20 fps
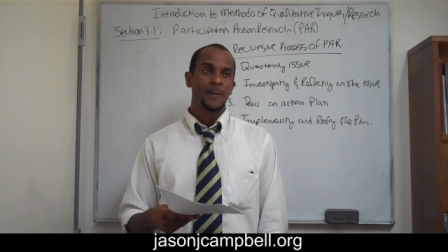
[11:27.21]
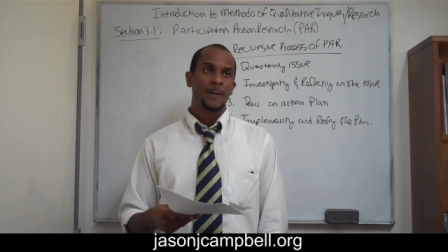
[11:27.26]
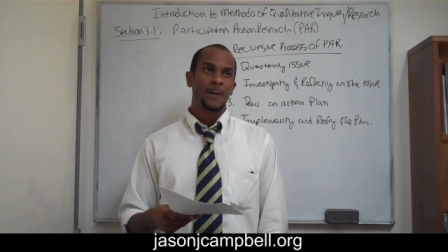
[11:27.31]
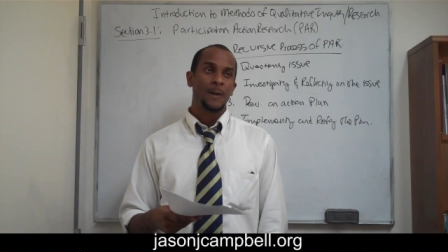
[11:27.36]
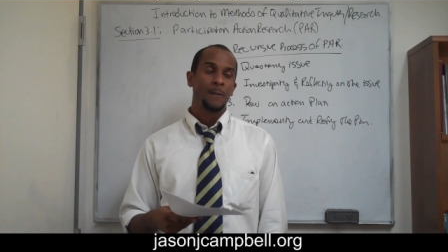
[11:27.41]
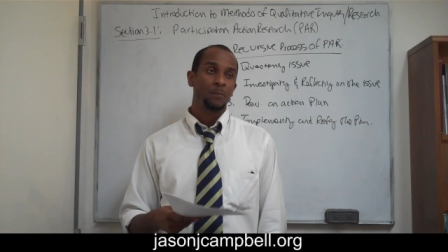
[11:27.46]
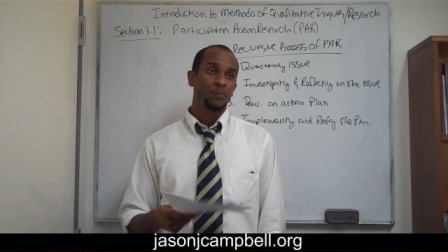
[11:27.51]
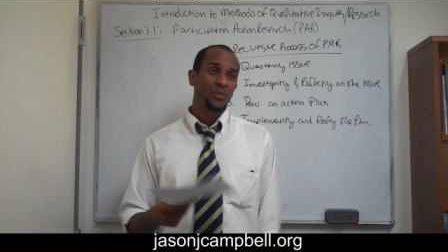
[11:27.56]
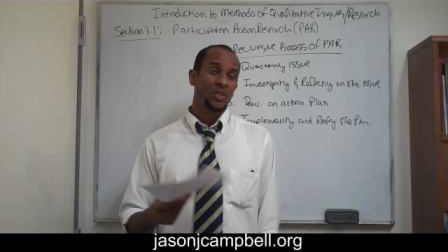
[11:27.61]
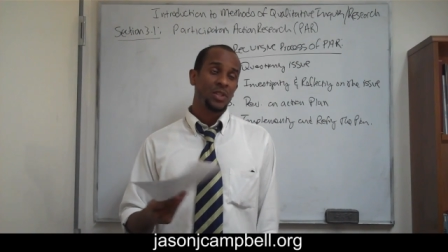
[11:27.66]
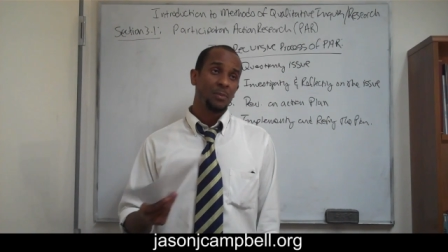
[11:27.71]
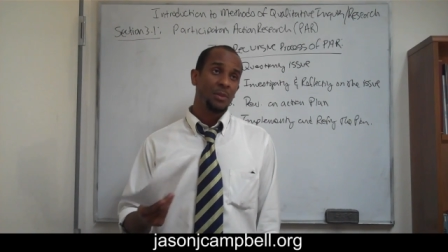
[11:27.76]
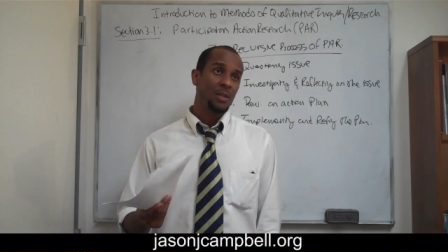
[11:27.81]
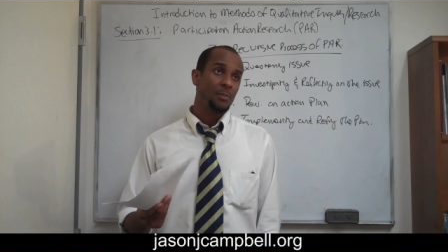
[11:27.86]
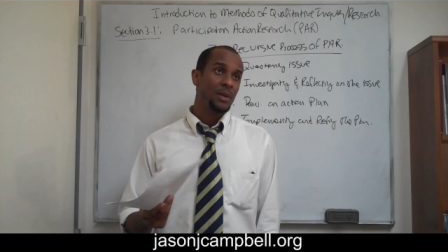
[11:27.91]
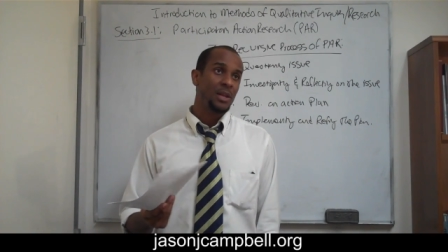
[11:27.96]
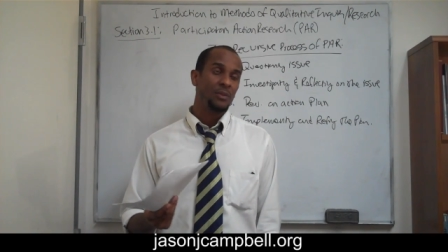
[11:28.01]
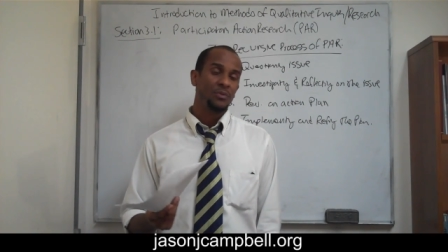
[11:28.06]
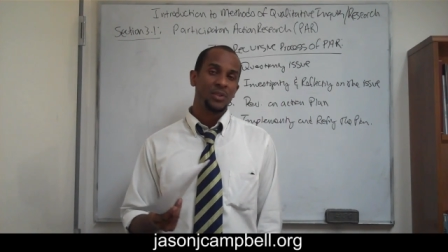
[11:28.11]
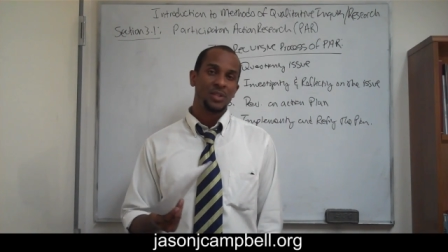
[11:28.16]
Um, some of the
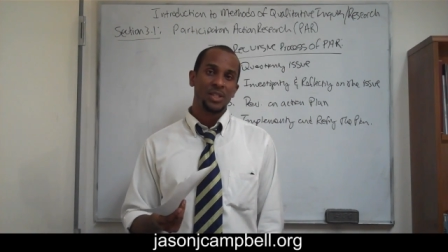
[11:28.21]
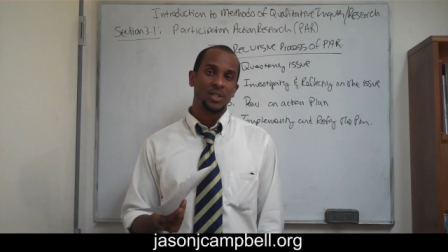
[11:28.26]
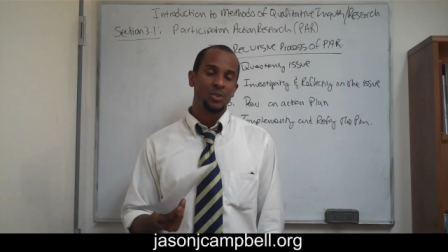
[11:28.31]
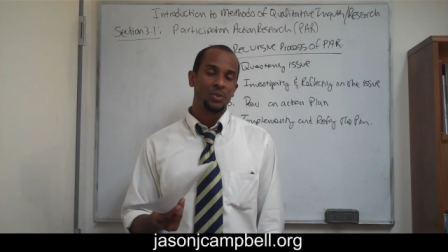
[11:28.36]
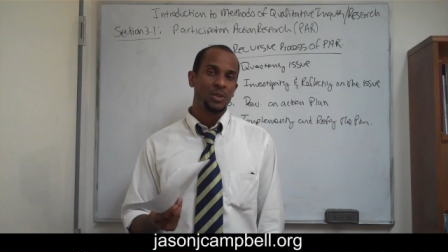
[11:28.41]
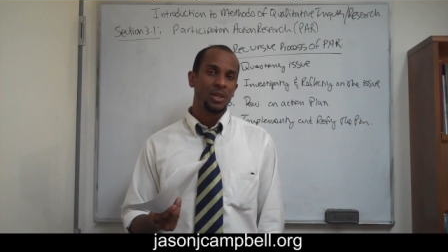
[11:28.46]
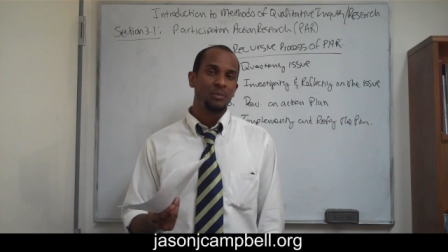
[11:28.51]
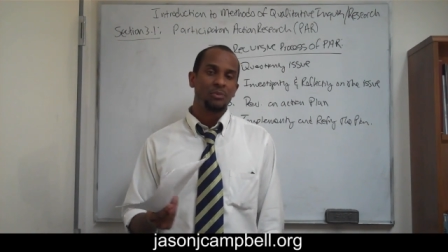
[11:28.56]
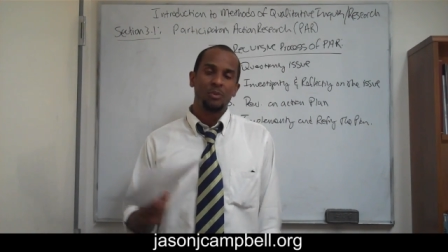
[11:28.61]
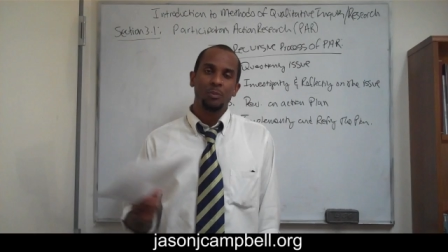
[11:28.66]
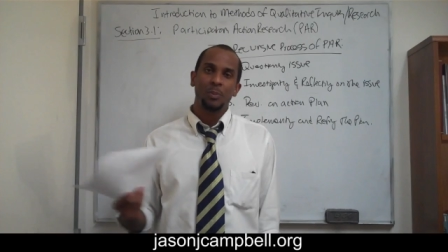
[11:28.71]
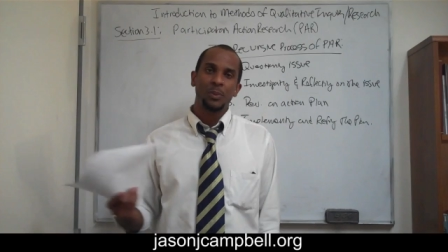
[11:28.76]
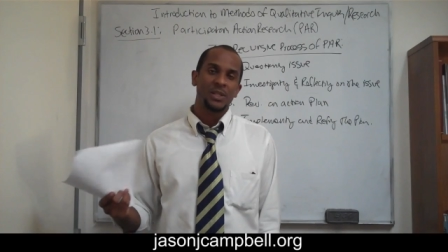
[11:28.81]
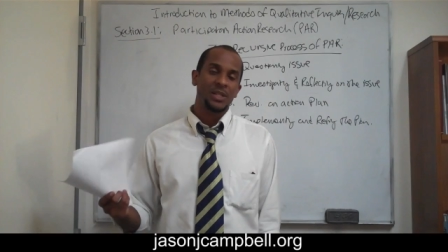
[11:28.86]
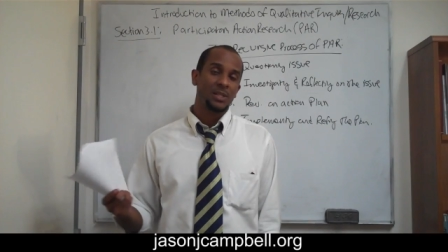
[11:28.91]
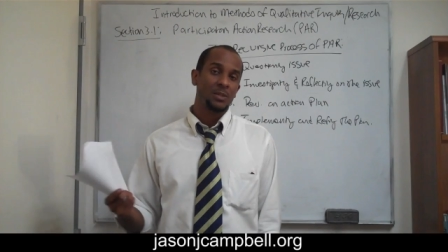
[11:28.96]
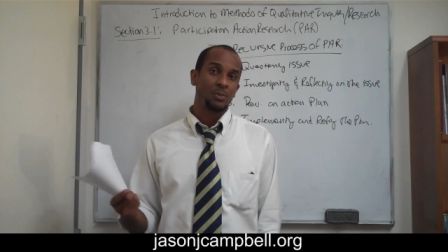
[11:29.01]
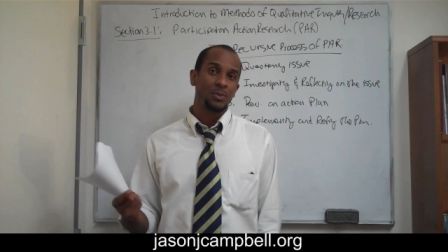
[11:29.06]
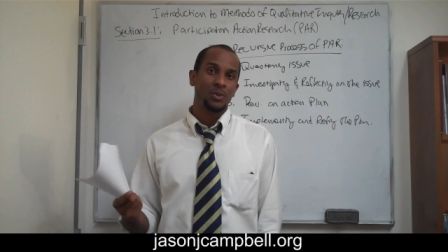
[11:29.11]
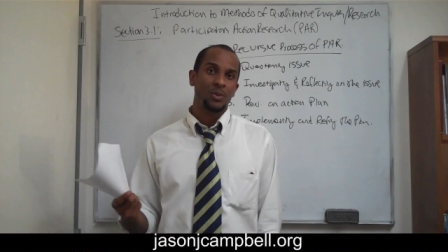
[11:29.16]
benefits that you get from
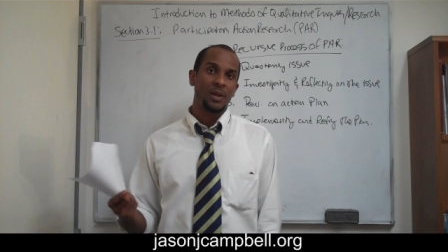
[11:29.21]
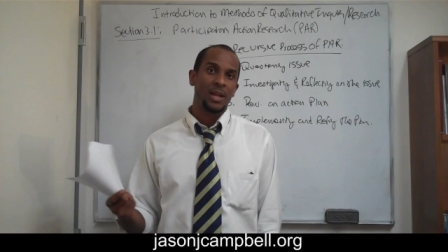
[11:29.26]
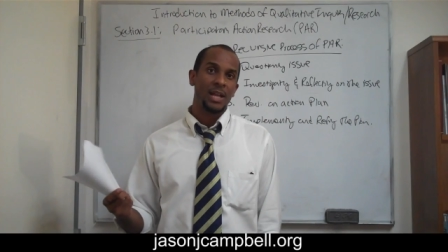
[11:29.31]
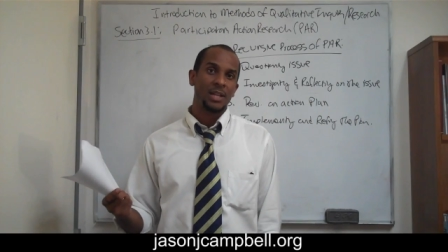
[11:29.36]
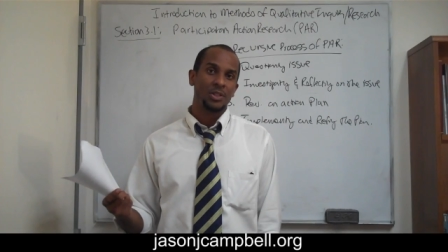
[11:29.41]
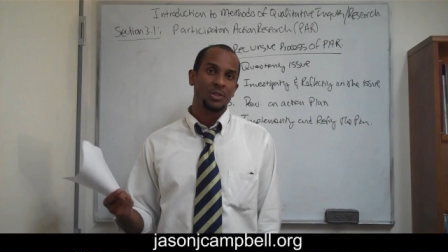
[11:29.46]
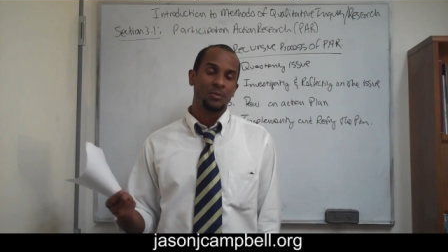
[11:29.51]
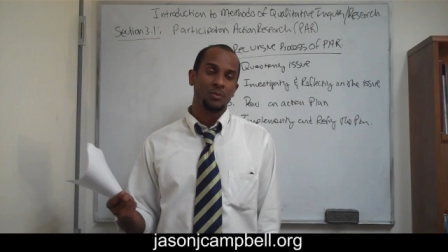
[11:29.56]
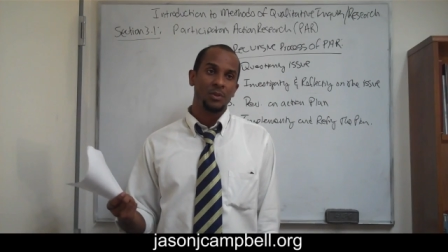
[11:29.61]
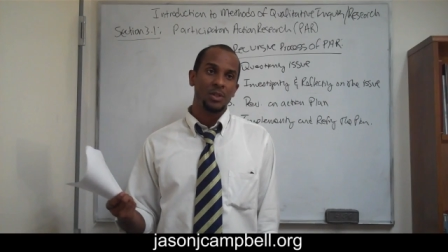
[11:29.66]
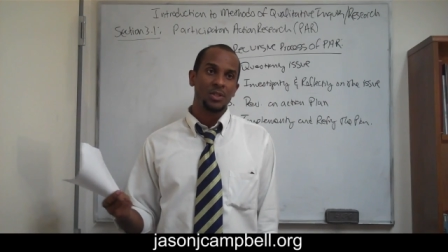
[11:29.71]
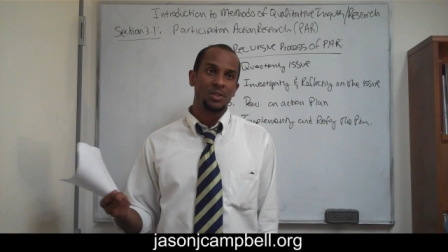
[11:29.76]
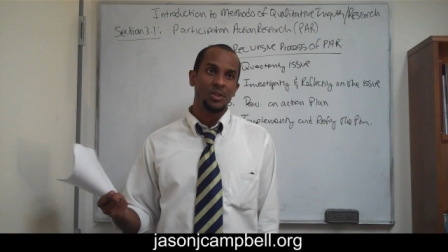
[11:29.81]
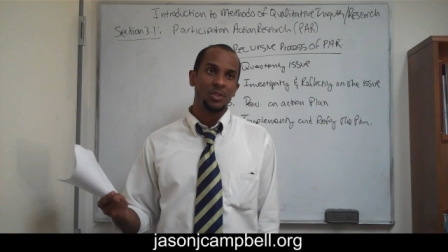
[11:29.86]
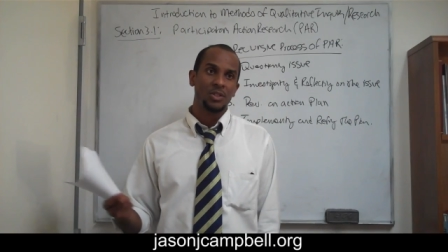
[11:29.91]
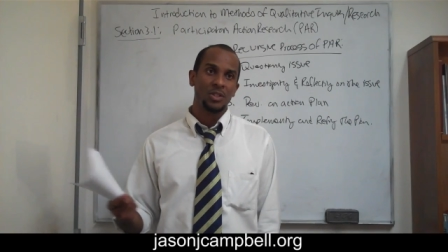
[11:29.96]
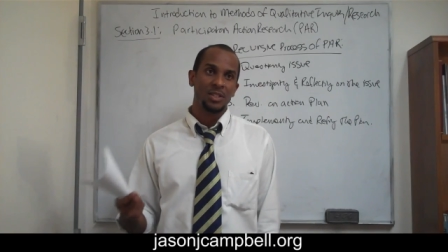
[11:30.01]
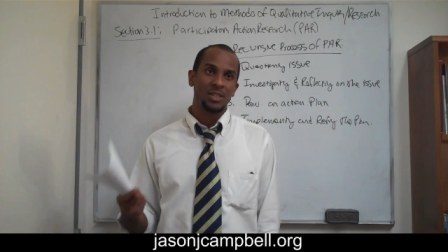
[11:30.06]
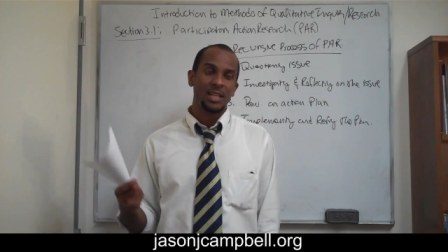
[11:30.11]
participatory action research is